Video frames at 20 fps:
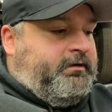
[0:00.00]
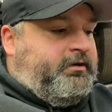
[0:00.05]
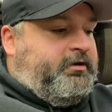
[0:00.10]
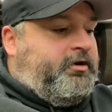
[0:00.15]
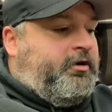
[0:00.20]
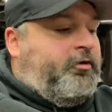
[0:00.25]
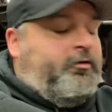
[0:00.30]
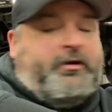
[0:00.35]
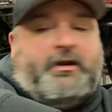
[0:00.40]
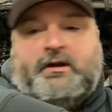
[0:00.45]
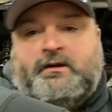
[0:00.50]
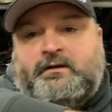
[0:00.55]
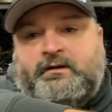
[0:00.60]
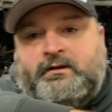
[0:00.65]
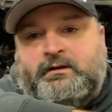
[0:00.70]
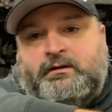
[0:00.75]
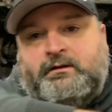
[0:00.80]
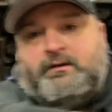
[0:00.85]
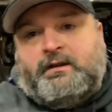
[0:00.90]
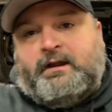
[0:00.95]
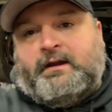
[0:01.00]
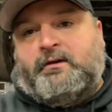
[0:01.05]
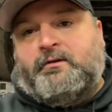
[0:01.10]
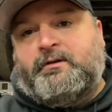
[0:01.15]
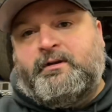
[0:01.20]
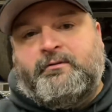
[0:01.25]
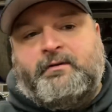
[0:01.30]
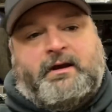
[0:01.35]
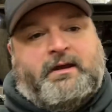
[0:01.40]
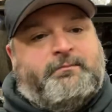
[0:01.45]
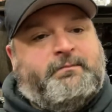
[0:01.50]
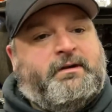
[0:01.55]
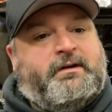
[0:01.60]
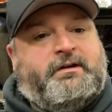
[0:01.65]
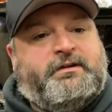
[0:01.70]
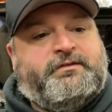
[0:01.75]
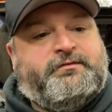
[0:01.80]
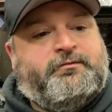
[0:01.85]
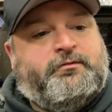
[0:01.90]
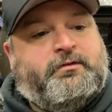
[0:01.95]
coated Coyote rod
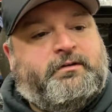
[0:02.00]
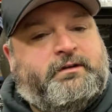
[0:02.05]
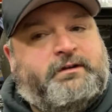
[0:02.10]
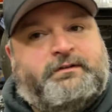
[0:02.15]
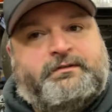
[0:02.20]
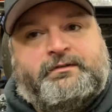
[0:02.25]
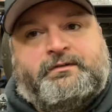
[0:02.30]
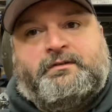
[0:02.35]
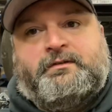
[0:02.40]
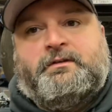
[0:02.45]
bearings for this.